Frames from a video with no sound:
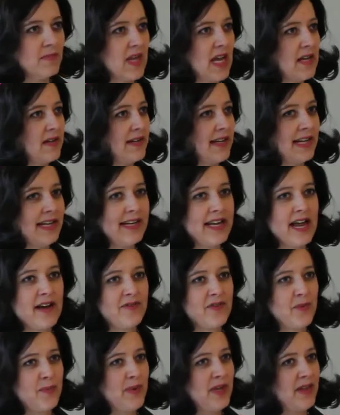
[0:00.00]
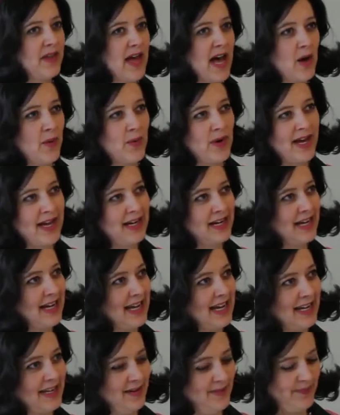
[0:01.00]
And it'll never be that way
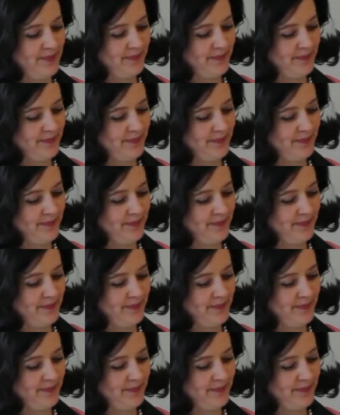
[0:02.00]
again.